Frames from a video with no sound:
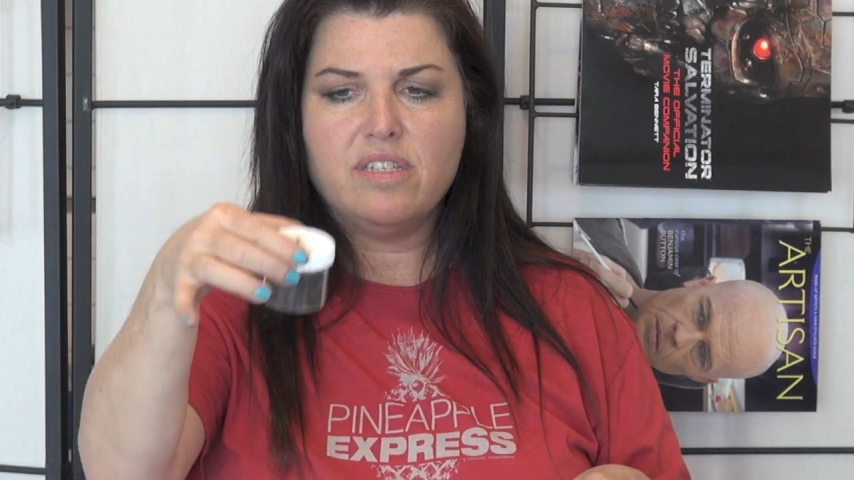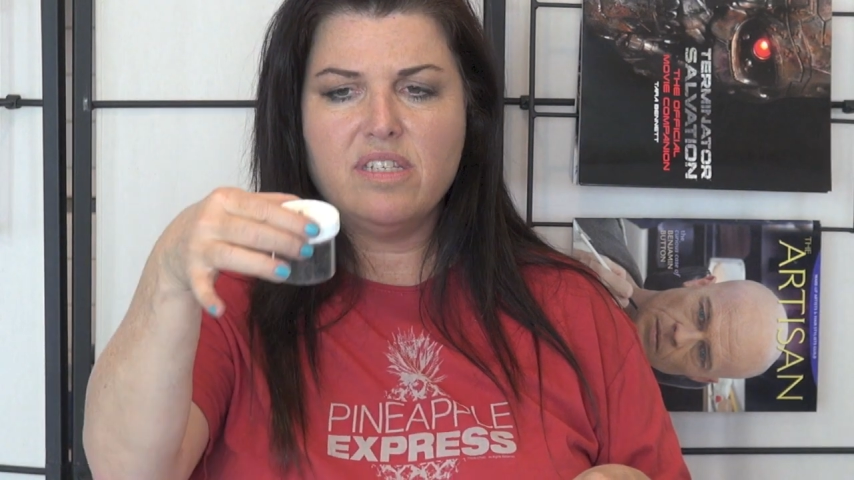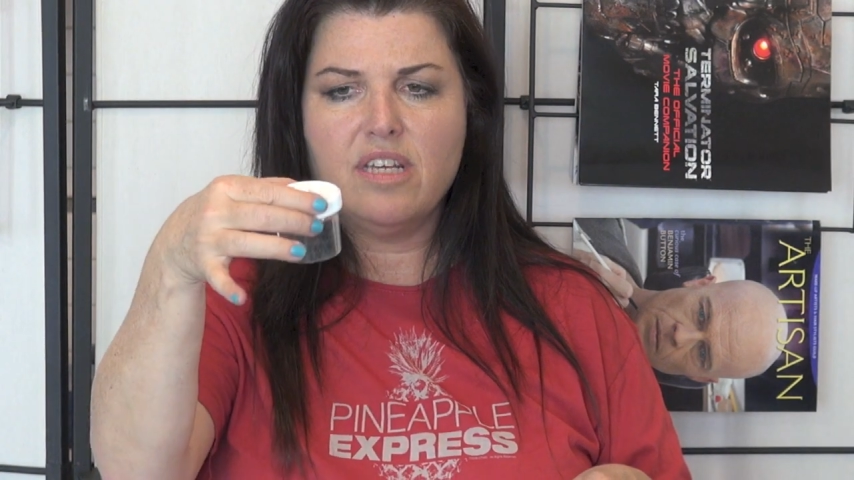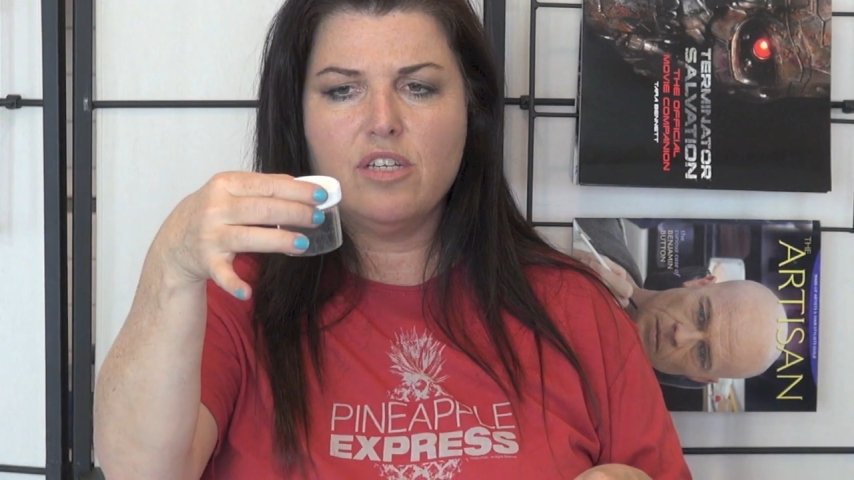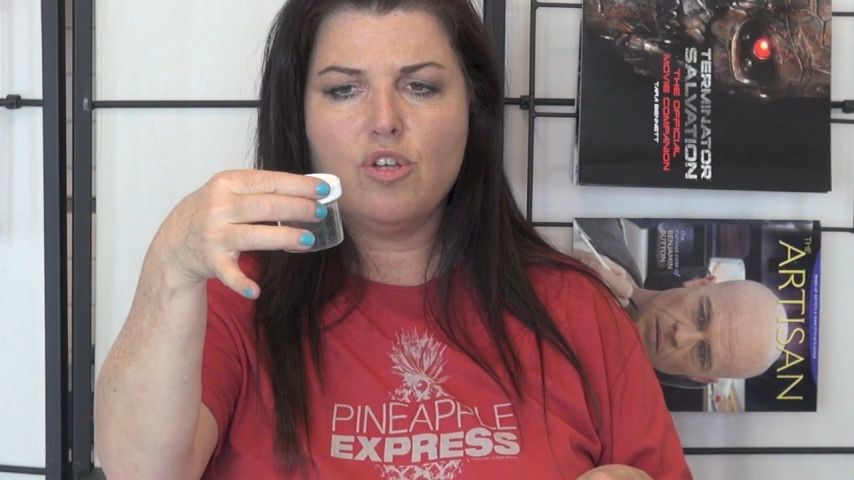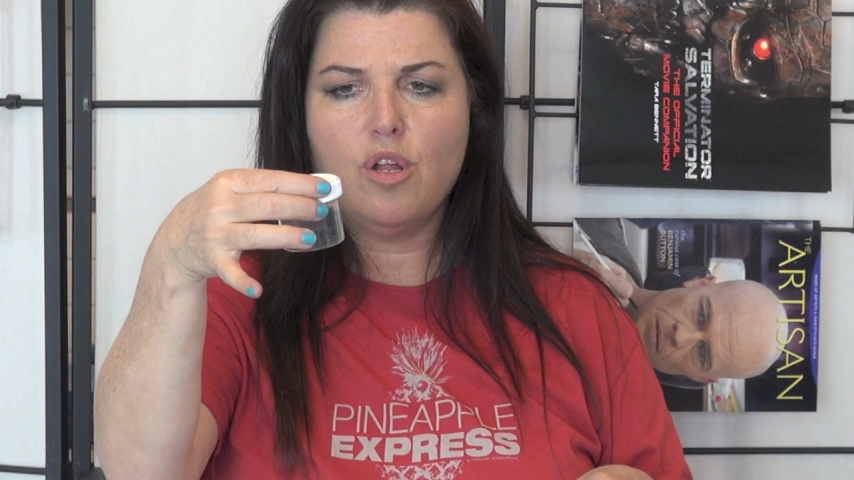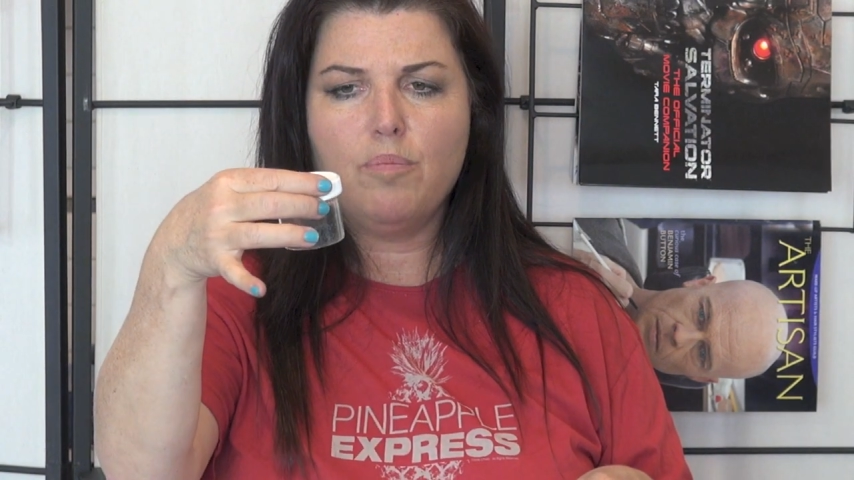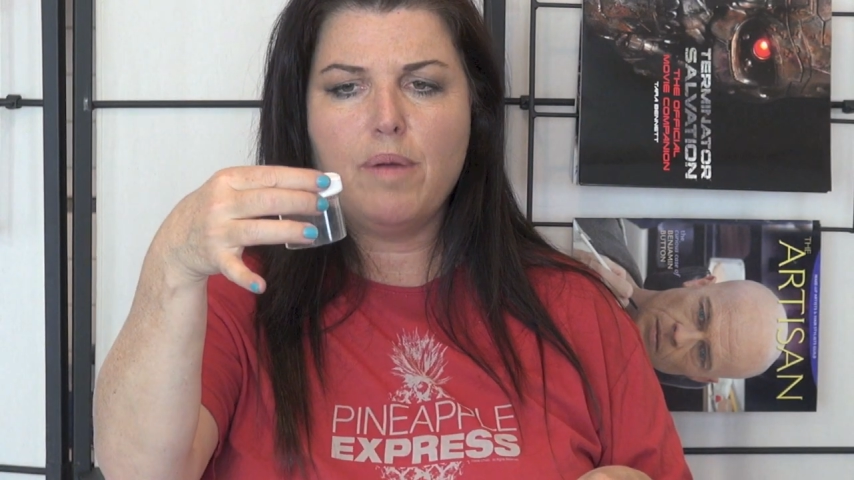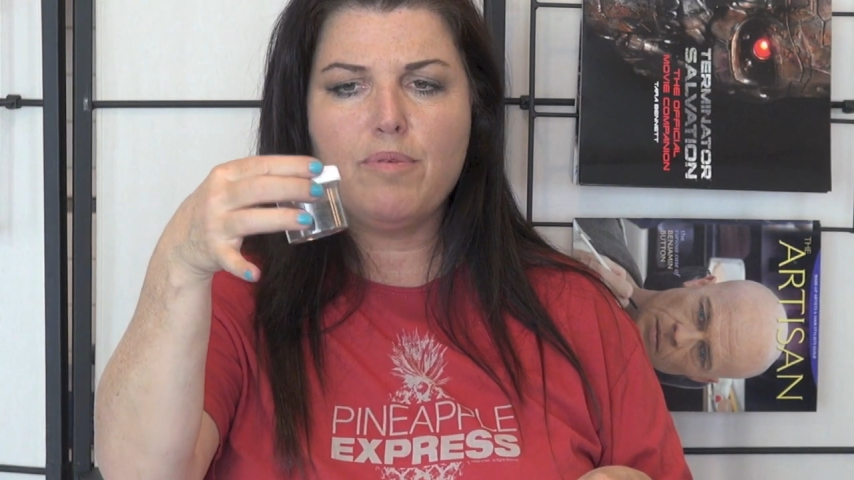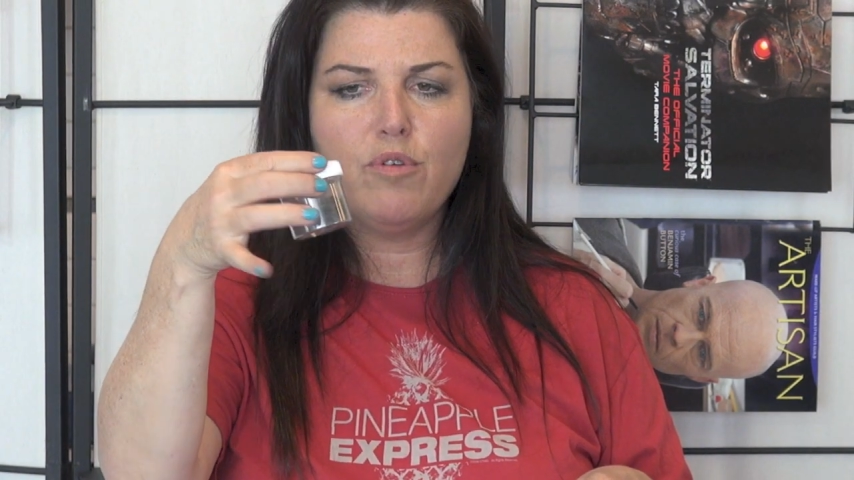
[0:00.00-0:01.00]
This is a salt
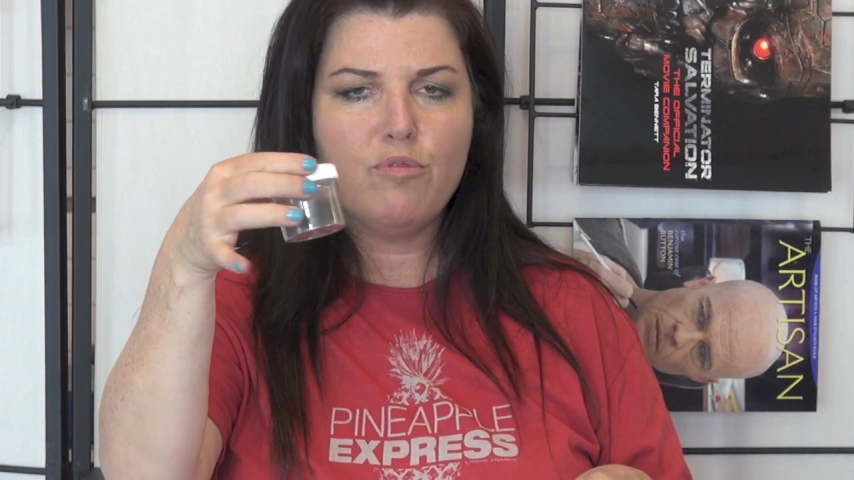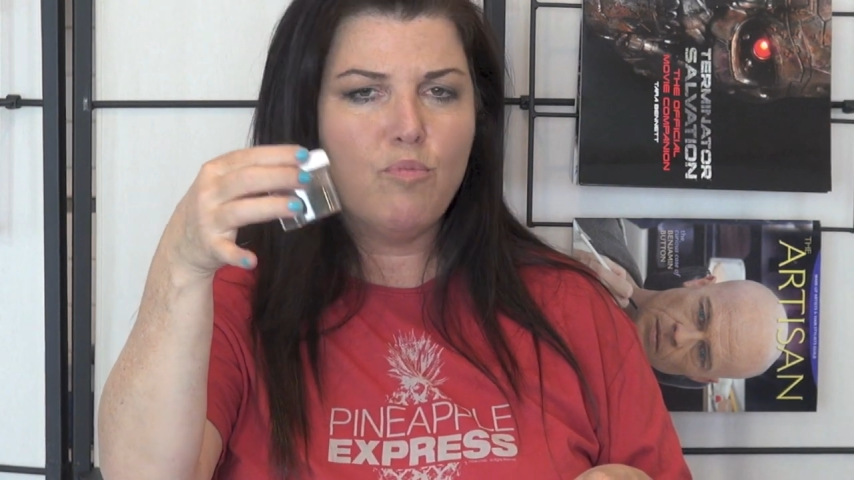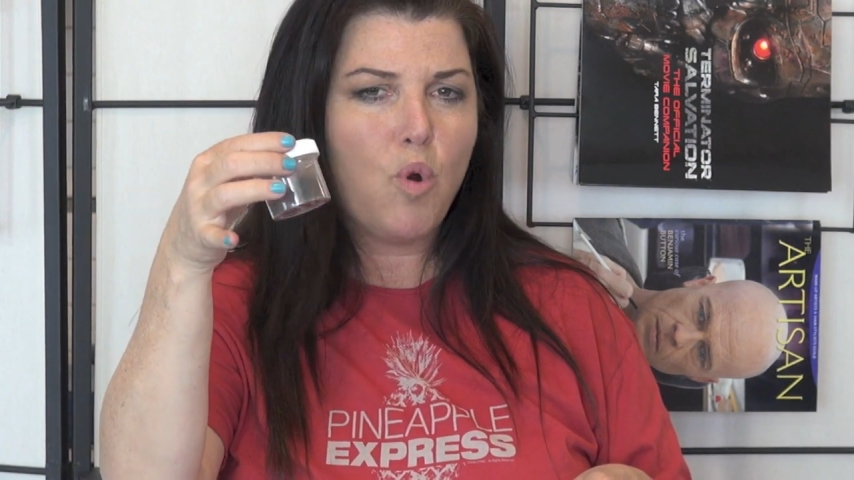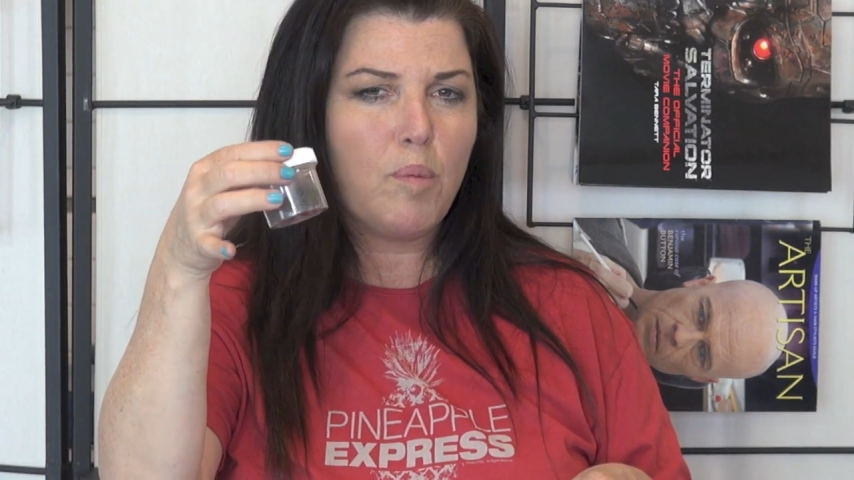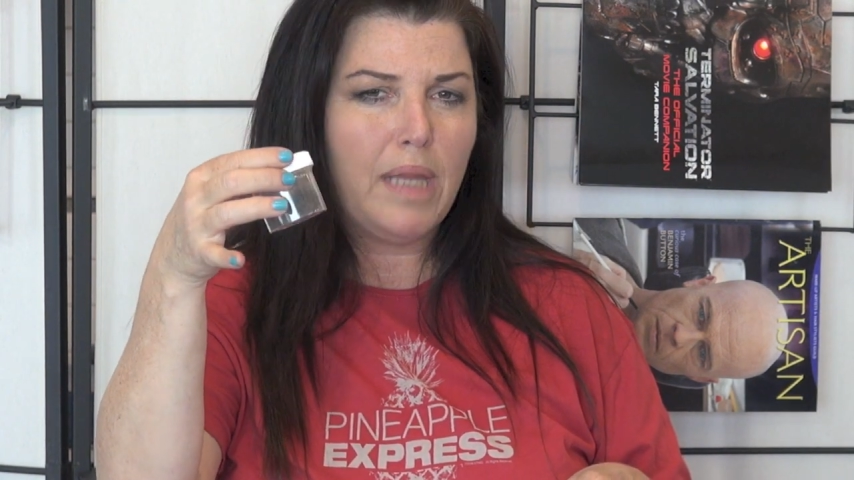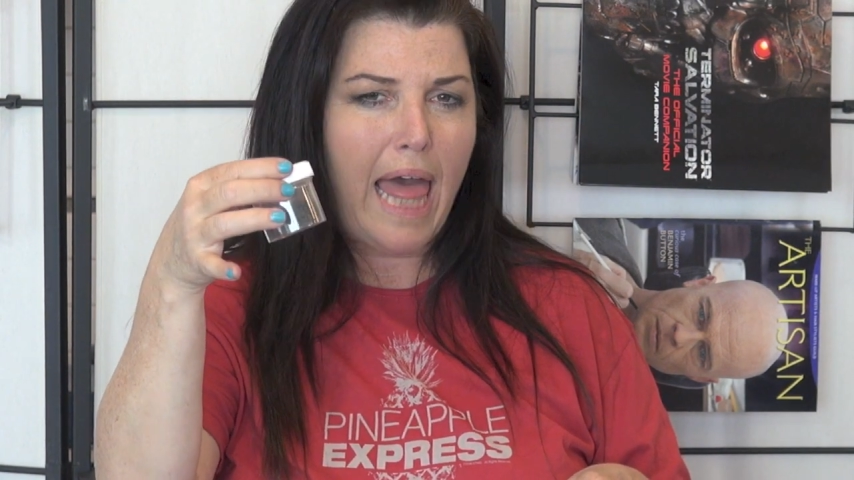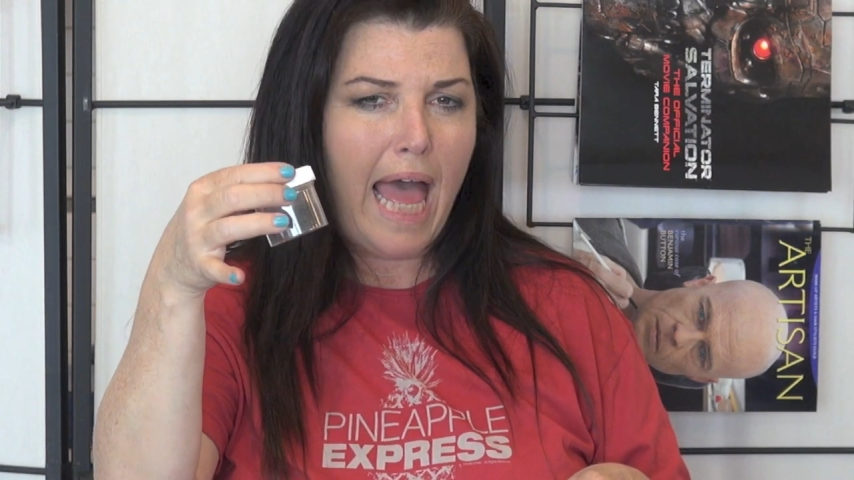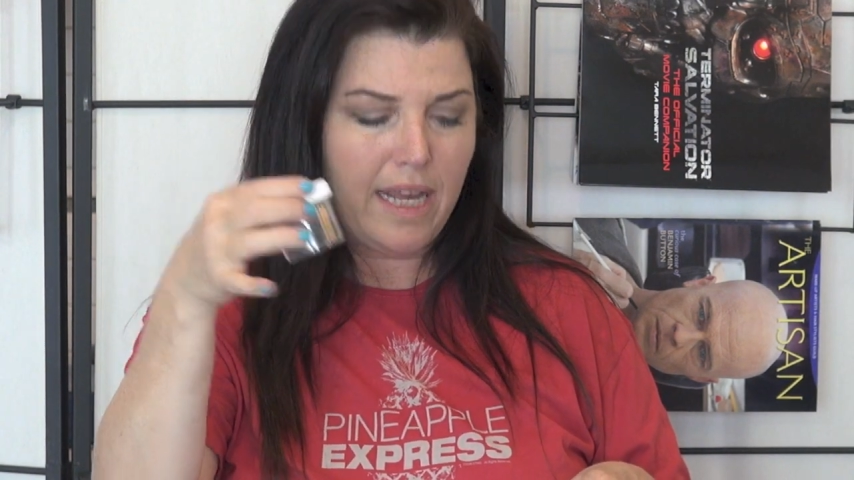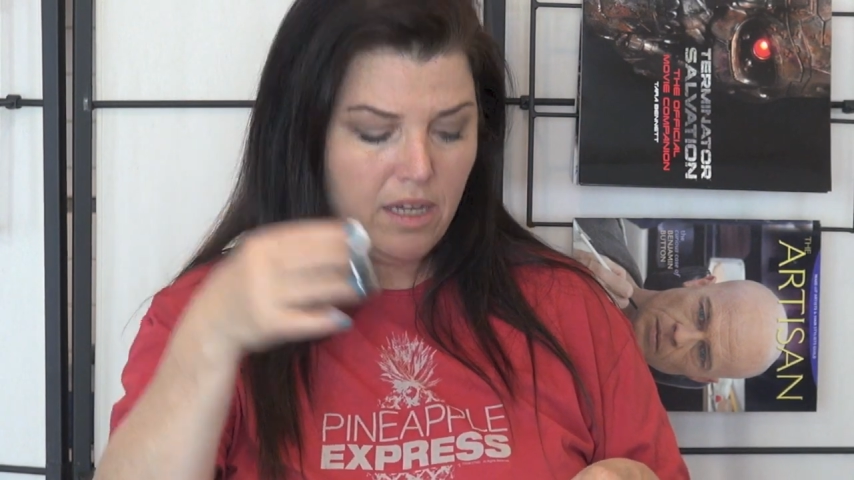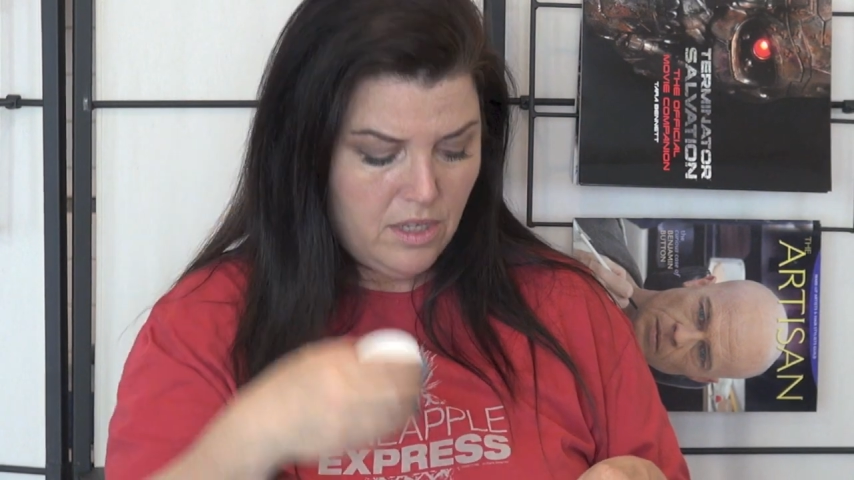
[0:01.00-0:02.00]
and pepper with more
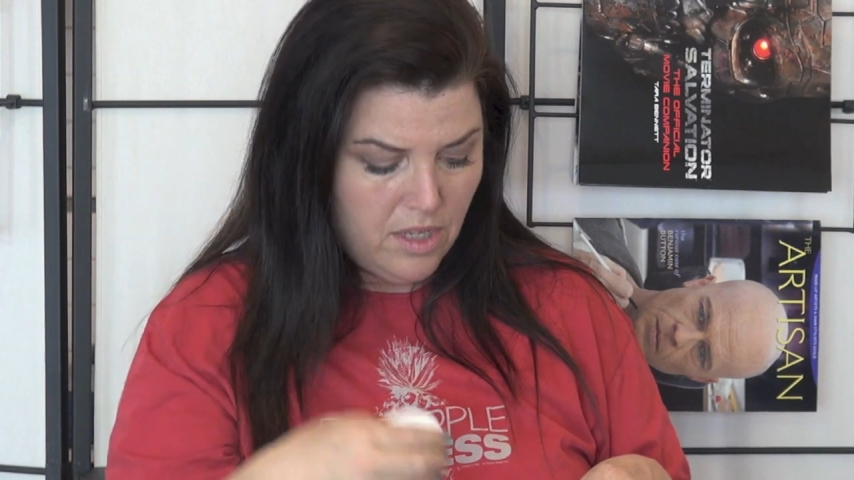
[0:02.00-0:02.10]
black.